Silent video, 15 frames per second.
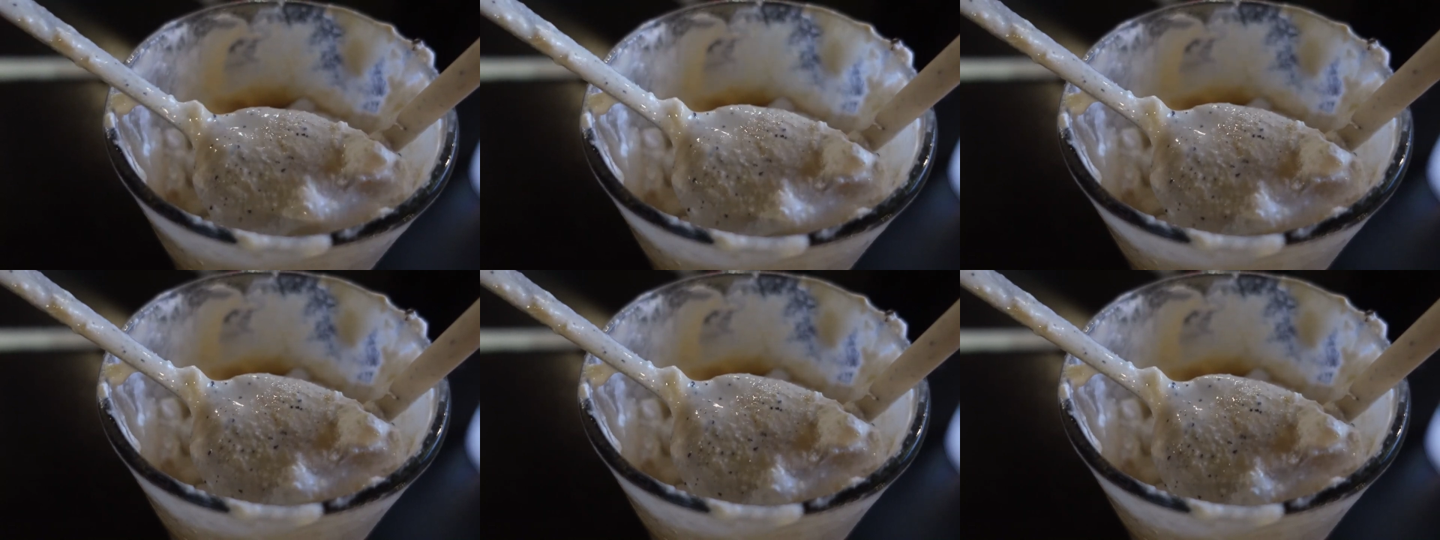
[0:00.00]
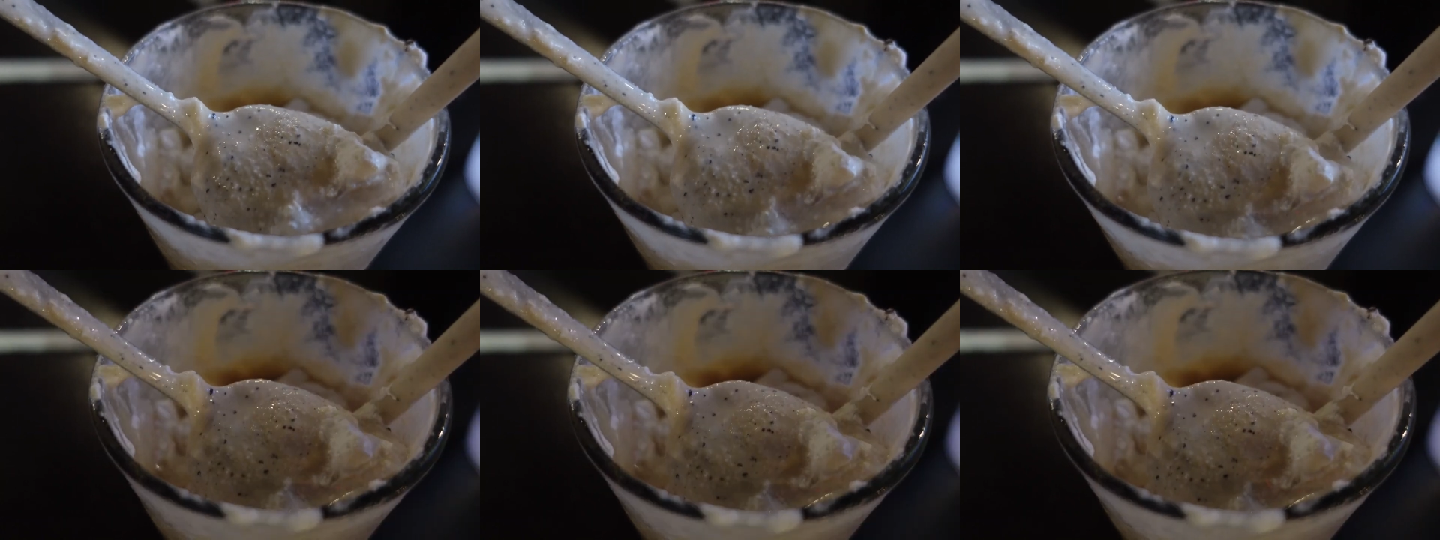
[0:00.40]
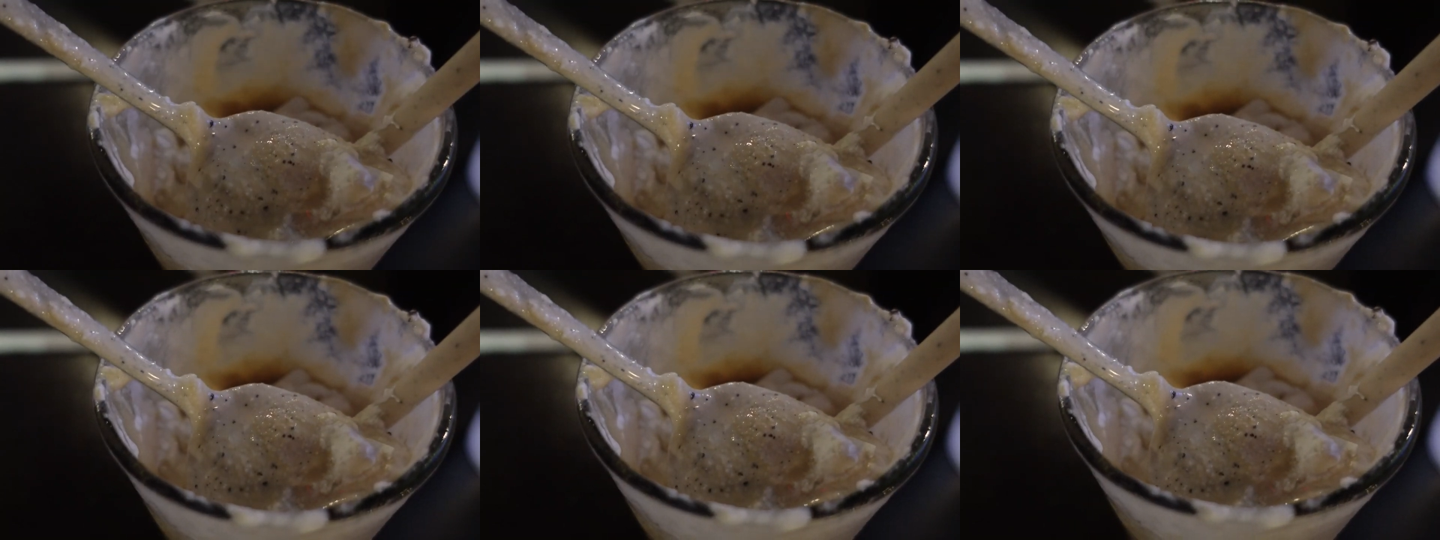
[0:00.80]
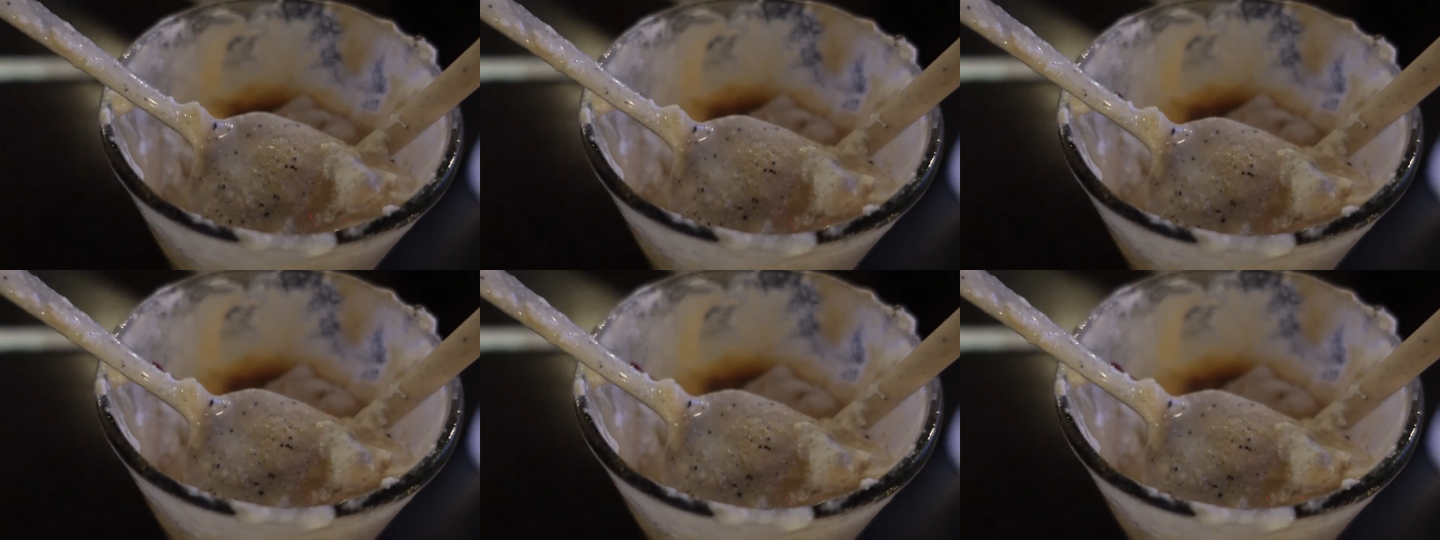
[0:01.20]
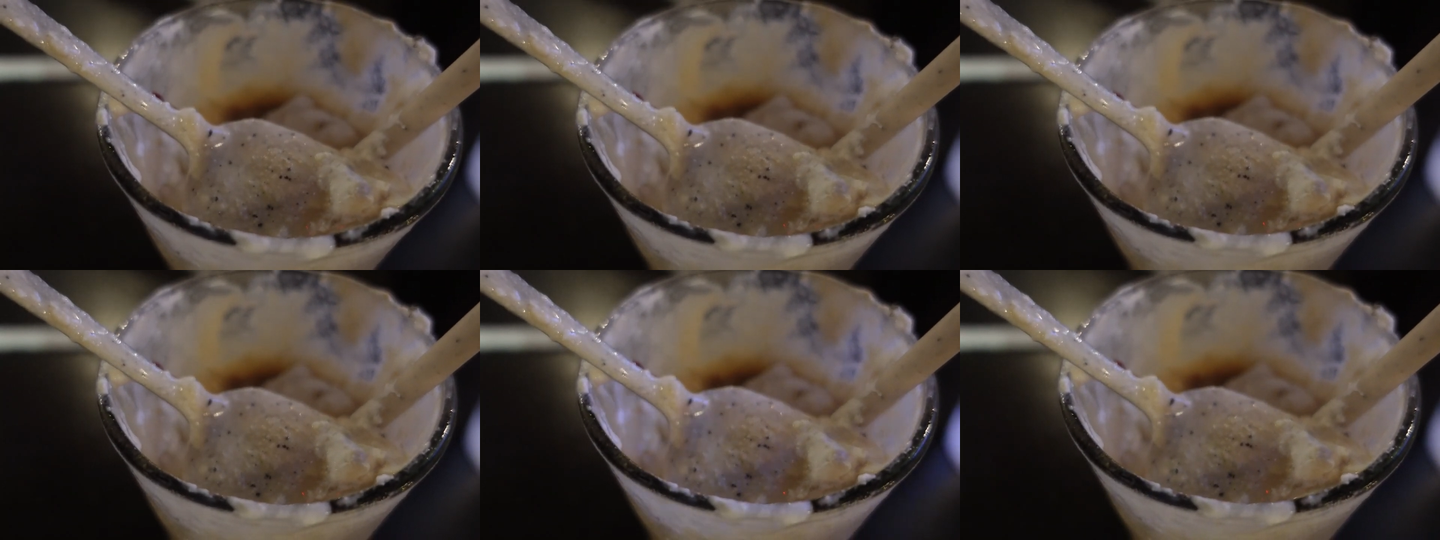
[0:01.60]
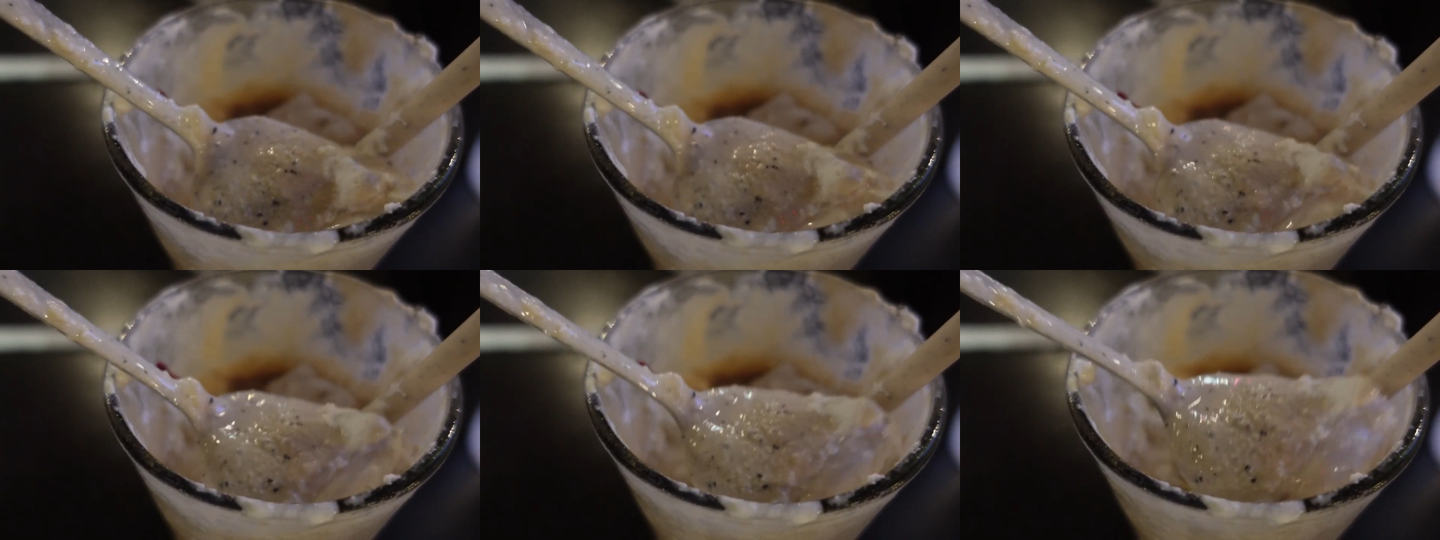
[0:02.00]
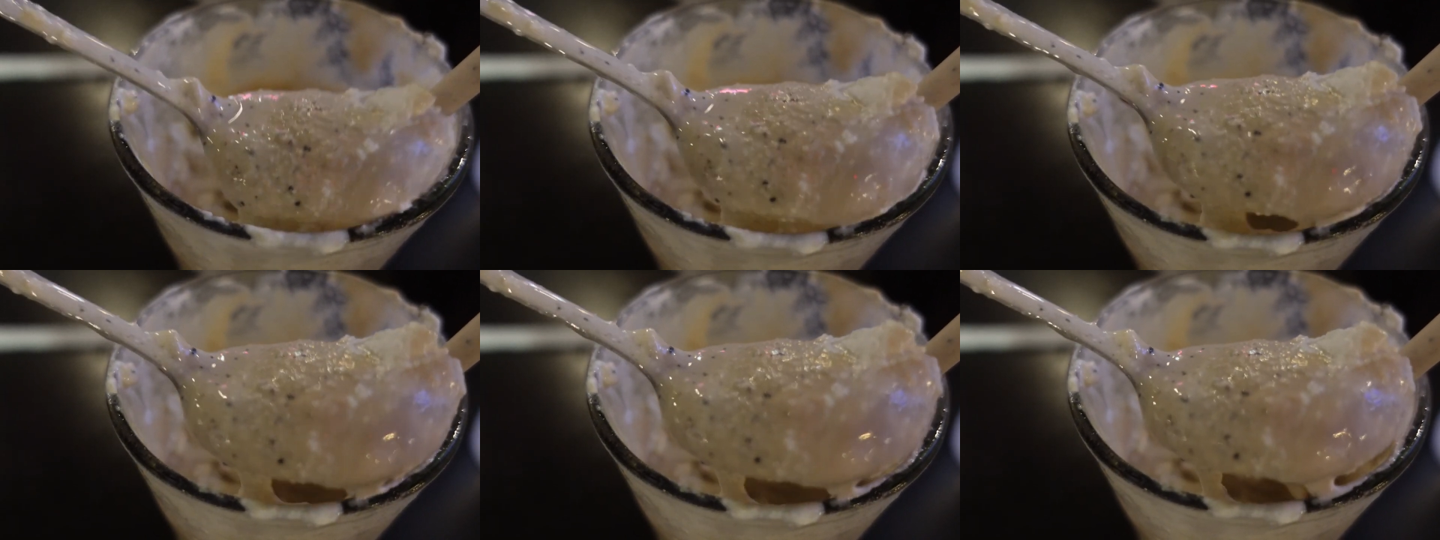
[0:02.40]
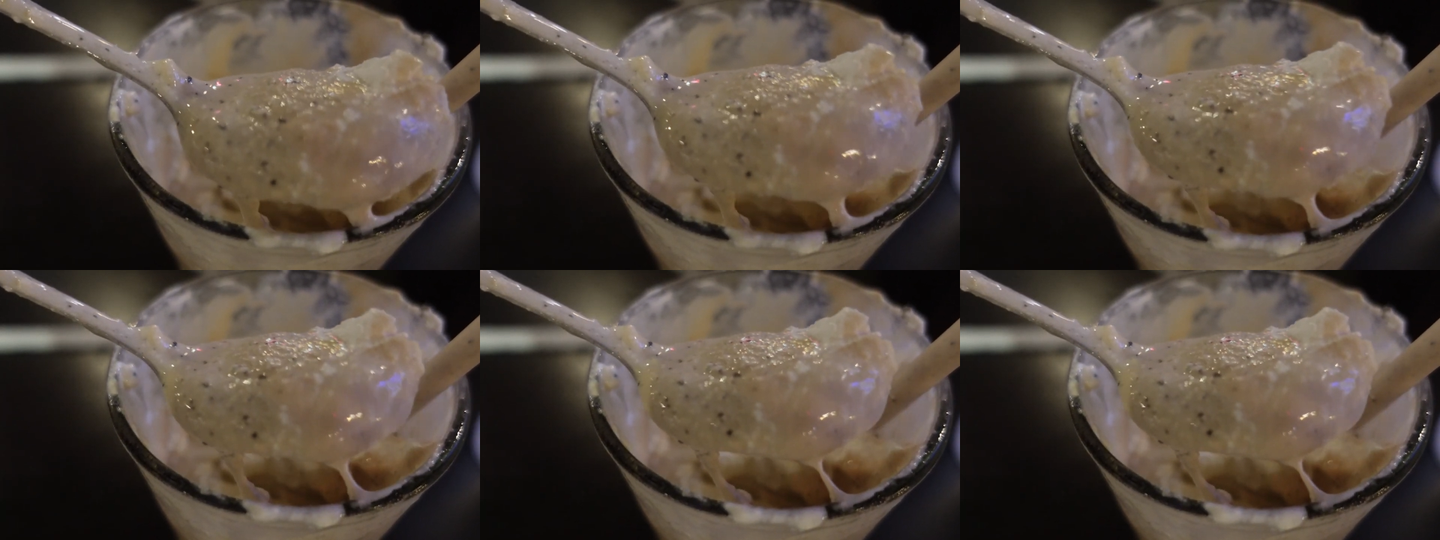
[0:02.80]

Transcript: No face is visible, so there are no lips to read.